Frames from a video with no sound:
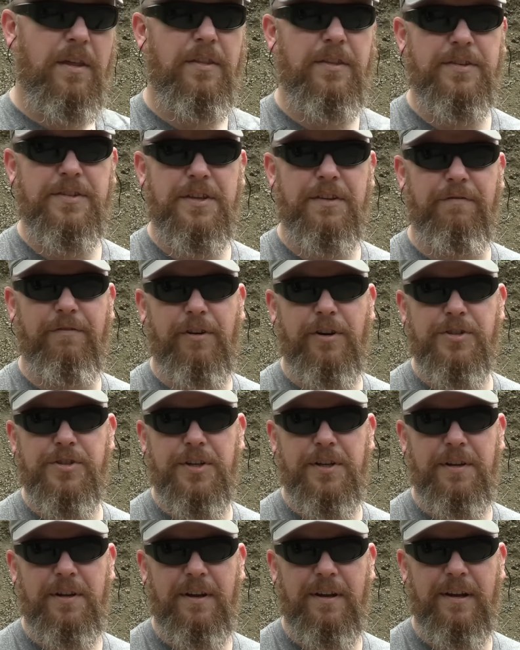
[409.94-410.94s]
this
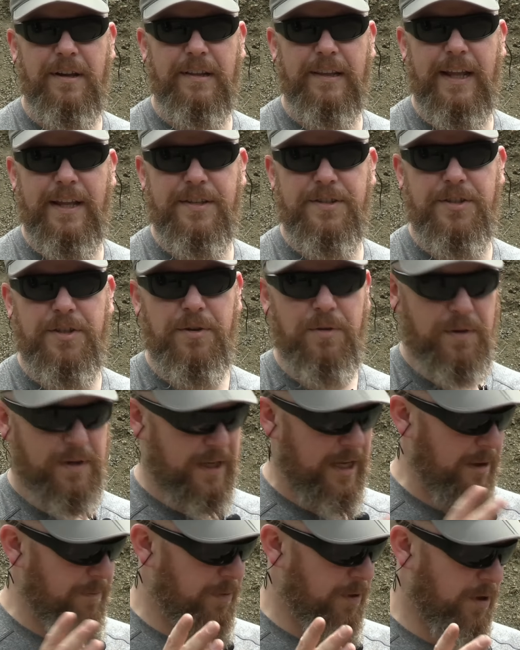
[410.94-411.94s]
conversion lets you
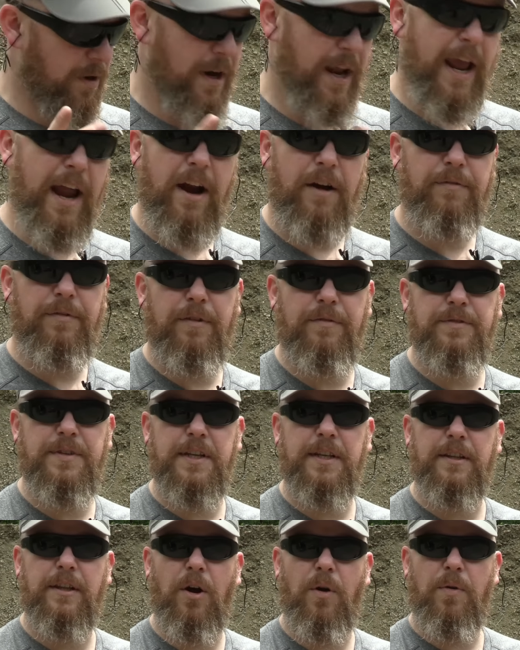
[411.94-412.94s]
keep your
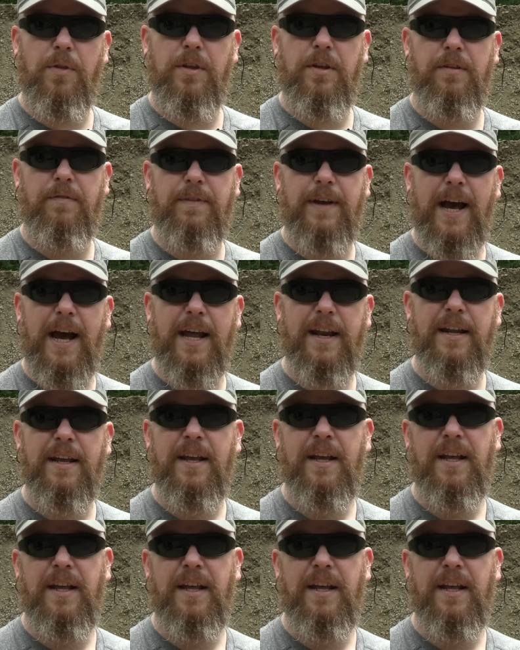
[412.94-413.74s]
AR-15 lower that you've got.